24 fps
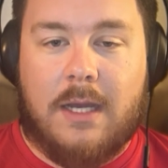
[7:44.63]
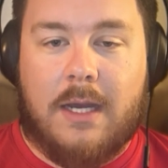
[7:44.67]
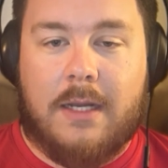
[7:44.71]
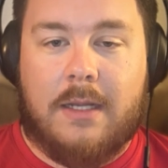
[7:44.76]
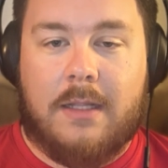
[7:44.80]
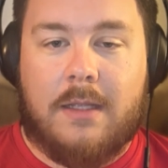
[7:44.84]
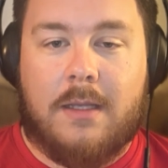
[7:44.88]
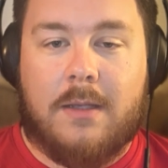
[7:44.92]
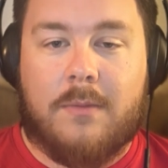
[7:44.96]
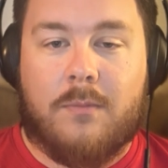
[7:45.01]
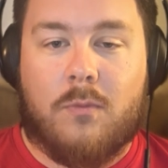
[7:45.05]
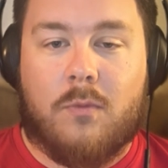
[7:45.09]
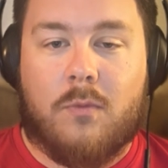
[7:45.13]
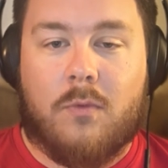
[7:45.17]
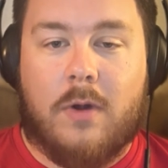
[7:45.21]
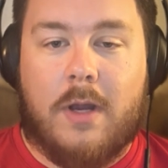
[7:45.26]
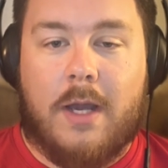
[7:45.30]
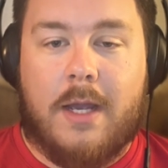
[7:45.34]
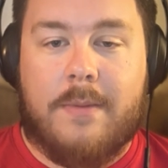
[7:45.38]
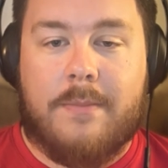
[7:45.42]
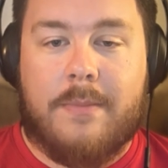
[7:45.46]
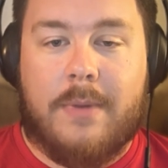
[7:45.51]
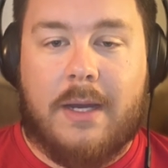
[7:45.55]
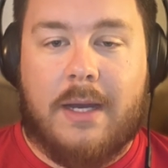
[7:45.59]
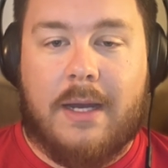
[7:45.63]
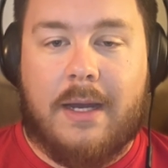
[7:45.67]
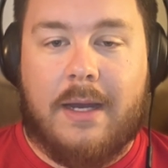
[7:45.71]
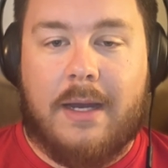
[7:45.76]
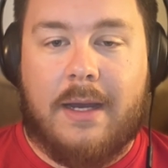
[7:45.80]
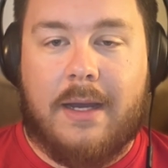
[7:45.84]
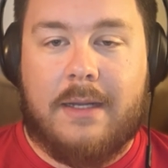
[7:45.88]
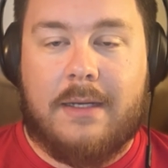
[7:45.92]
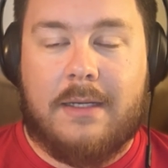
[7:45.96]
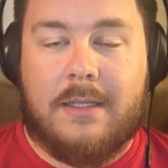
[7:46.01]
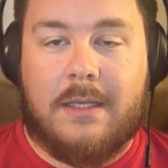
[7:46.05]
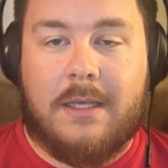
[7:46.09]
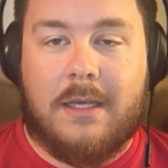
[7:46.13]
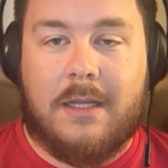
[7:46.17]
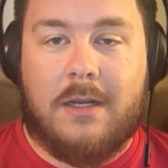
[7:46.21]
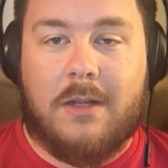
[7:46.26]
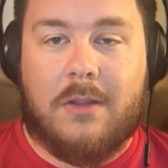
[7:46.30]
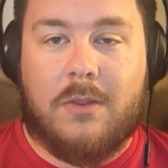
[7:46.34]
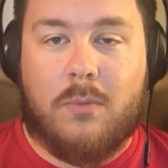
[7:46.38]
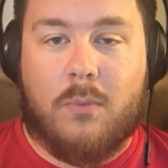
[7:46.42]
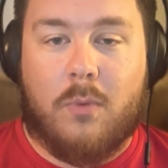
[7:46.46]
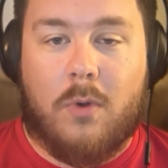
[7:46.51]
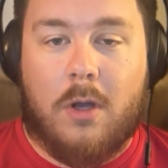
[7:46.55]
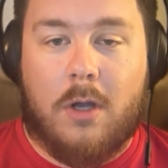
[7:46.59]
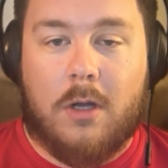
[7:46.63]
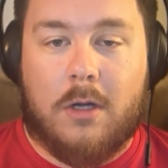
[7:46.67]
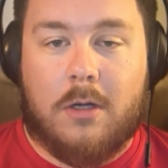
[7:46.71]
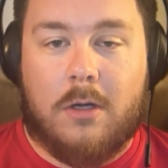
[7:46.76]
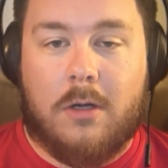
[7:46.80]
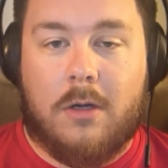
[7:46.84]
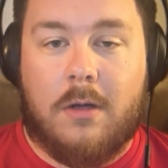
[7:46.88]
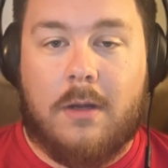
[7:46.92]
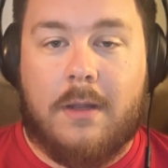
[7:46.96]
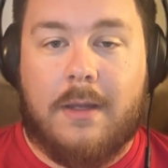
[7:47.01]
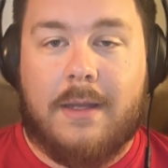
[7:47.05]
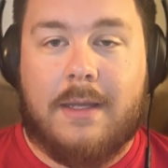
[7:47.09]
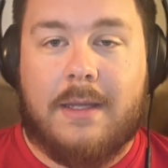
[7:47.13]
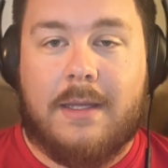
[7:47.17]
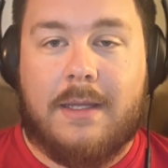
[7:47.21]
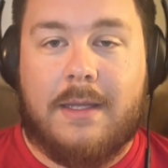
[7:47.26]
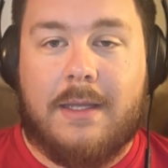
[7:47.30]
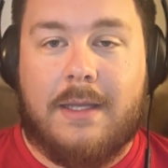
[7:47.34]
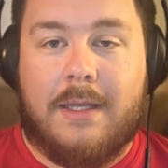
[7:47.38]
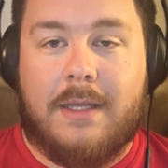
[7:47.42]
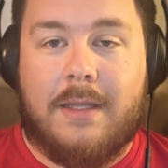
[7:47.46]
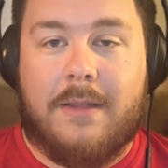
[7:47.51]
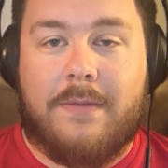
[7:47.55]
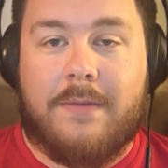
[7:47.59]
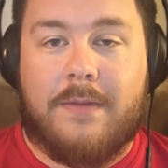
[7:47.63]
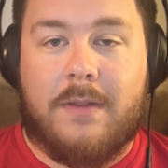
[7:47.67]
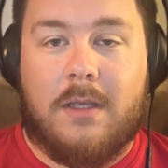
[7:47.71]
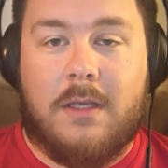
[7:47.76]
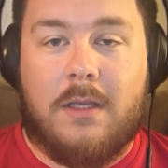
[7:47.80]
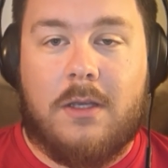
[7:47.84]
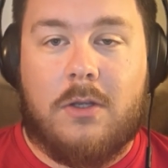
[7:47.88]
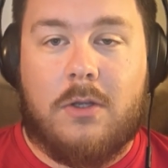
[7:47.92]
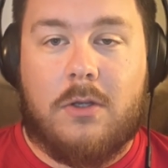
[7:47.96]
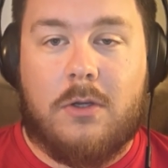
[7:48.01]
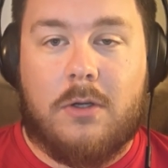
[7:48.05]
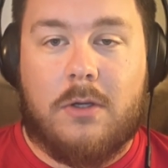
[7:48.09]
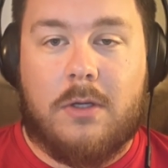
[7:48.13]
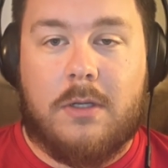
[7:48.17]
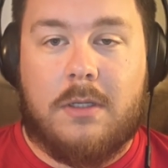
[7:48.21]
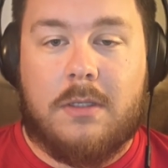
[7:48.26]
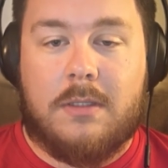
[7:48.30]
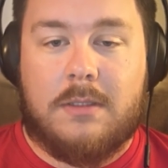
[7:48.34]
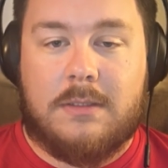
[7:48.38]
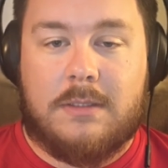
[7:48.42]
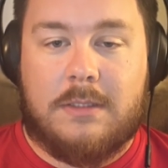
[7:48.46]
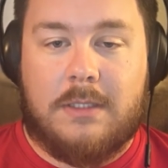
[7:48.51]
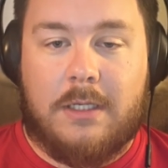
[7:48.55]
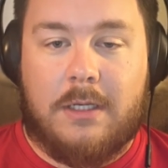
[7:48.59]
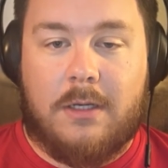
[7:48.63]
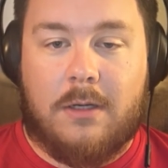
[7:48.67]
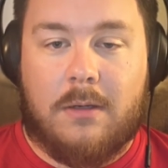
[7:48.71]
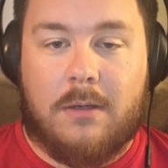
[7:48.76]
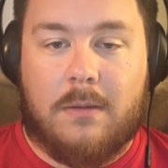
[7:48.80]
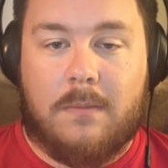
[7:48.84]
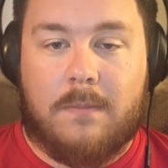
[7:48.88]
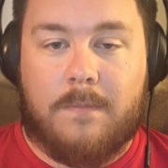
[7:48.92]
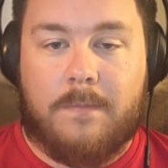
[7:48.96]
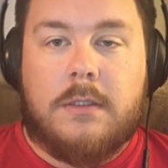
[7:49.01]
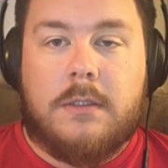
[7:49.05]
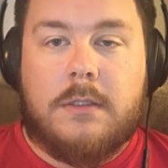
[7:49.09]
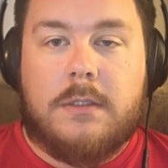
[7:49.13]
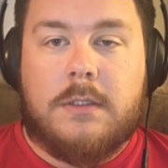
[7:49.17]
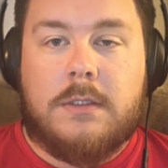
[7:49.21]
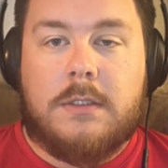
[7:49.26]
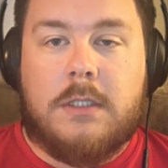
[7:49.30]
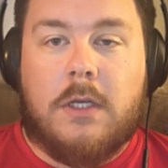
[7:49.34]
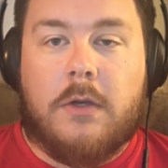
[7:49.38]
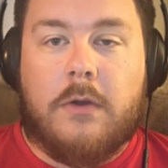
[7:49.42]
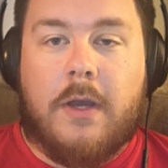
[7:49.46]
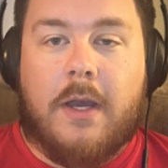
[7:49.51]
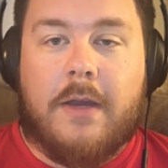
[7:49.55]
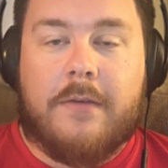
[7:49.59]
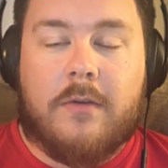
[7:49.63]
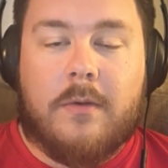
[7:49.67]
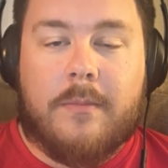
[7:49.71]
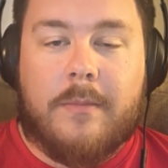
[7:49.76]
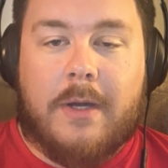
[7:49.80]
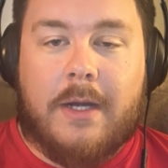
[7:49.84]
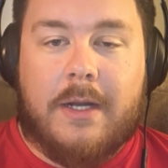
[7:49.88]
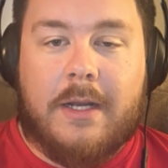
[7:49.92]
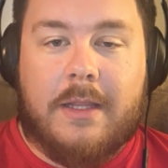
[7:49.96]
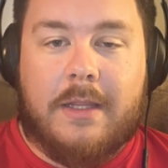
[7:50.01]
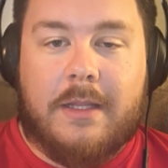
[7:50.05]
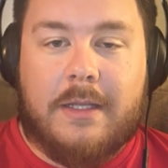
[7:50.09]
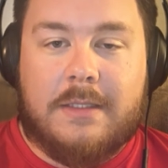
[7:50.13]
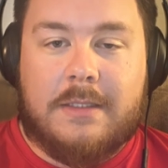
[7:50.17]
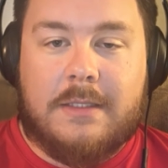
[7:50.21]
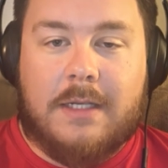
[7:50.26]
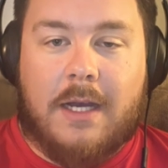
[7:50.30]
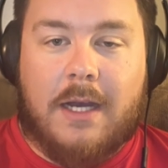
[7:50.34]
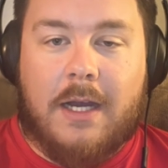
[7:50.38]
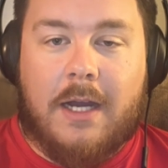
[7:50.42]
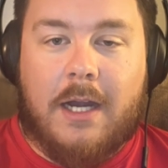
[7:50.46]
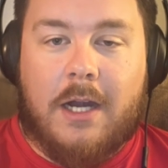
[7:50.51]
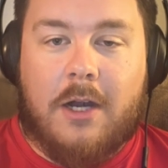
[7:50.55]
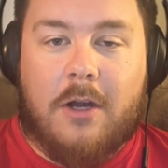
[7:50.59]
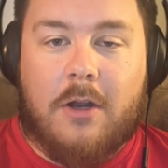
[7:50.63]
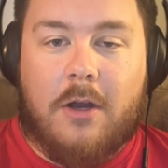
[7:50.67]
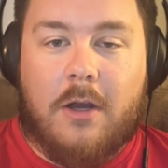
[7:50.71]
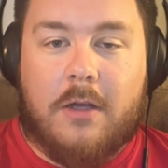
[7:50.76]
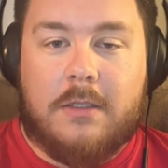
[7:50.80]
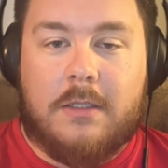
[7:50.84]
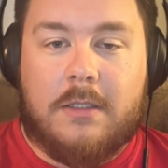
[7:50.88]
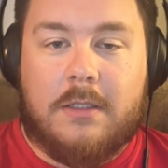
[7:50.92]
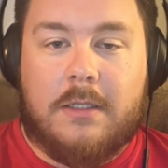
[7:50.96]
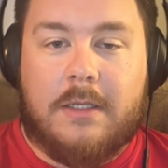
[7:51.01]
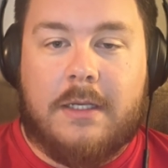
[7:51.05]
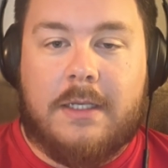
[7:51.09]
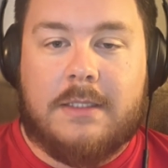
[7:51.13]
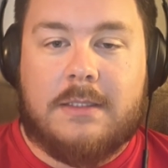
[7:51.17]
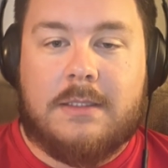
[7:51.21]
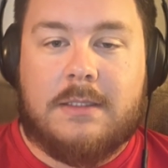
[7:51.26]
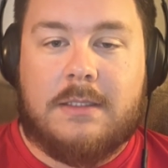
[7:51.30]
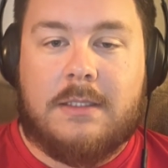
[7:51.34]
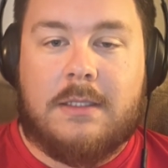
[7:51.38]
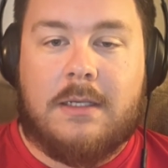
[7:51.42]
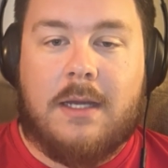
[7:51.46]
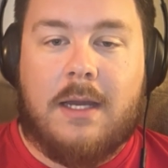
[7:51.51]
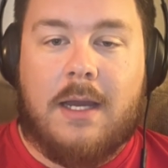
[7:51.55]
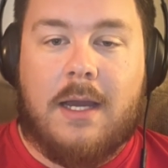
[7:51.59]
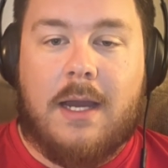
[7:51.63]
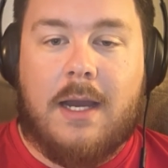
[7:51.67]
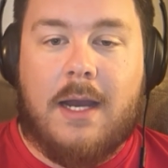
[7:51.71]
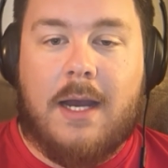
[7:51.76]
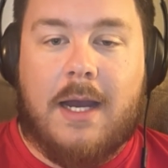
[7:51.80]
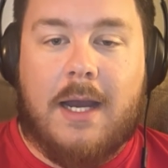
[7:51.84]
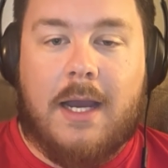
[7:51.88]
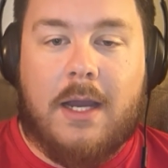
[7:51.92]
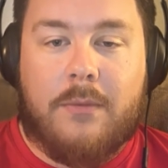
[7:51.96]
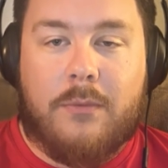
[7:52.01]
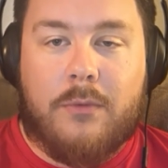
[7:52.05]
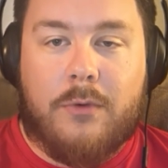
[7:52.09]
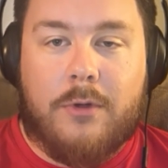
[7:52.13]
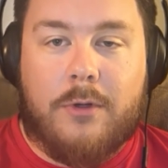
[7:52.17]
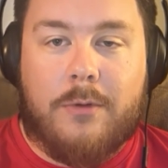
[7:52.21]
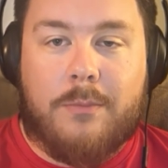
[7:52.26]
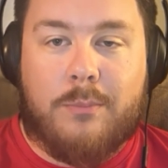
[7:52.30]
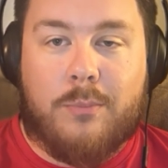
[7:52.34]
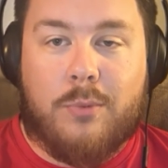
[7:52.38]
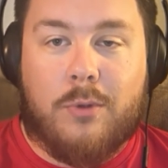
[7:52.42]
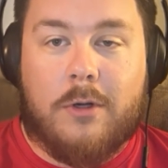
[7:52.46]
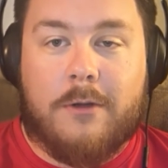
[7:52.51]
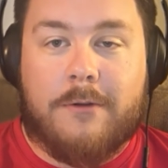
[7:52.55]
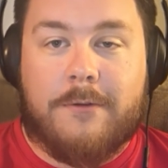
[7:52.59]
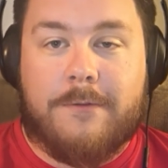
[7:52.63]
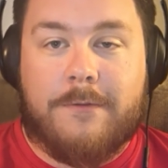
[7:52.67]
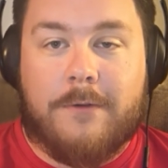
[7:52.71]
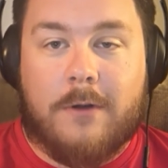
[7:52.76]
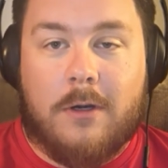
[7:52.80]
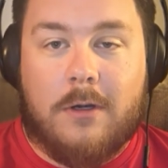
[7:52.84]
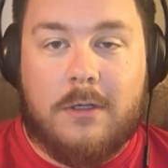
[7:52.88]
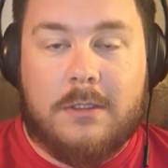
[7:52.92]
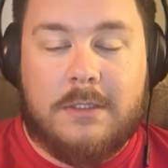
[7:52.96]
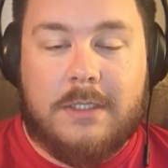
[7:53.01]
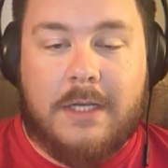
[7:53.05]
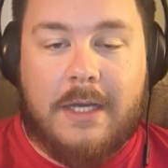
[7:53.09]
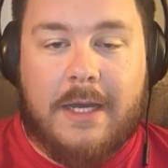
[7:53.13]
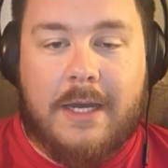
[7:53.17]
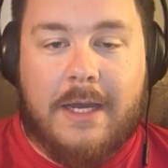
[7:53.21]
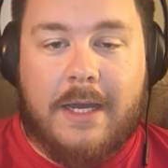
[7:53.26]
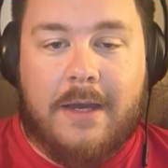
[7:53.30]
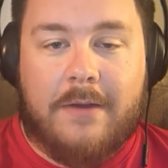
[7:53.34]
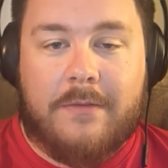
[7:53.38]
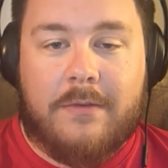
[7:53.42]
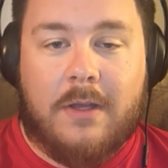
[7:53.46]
him right behind Kenneth Walker in the good tier. So everybody that's higher on the list, I would prefer to have.